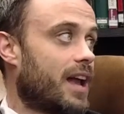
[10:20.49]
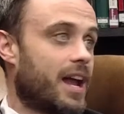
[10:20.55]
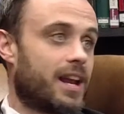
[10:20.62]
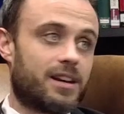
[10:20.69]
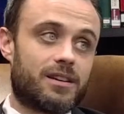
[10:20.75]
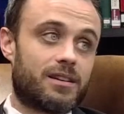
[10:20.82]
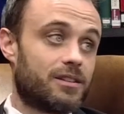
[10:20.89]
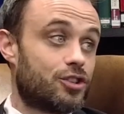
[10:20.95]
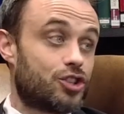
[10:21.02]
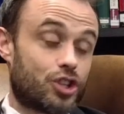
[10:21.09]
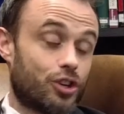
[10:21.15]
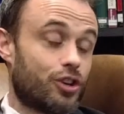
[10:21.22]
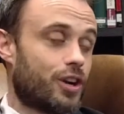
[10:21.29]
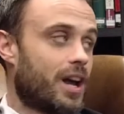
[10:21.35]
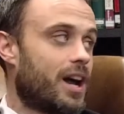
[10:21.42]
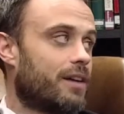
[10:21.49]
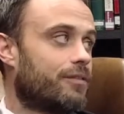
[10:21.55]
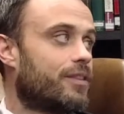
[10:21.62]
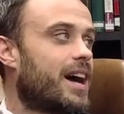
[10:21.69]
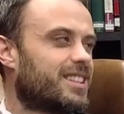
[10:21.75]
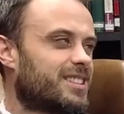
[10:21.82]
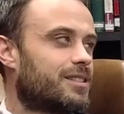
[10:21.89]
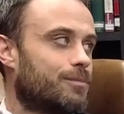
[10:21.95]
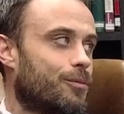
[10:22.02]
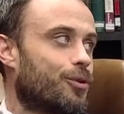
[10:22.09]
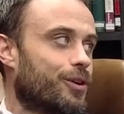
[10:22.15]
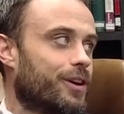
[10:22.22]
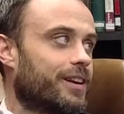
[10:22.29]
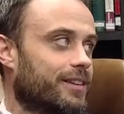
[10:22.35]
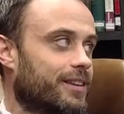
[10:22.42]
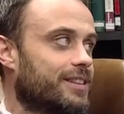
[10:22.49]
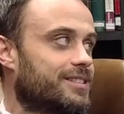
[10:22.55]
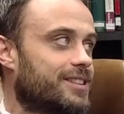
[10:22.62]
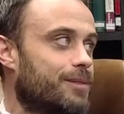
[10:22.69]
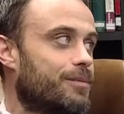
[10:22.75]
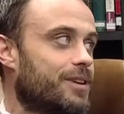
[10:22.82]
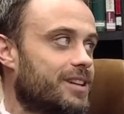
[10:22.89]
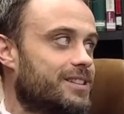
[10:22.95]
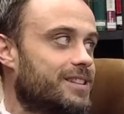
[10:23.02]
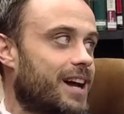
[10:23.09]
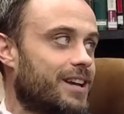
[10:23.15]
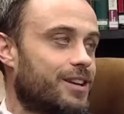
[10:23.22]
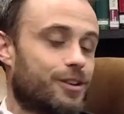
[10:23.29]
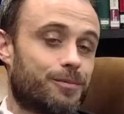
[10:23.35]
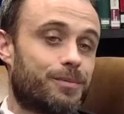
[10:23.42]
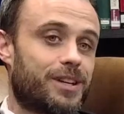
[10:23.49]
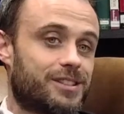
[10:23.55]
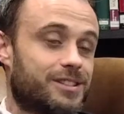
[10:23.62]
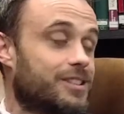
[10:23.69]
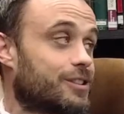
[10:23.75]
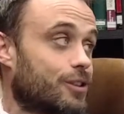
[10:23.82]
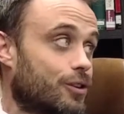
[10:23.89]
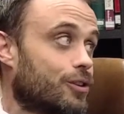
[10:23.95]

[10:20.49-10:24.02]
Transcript: And sure enough, that's the morning that somebody's at your business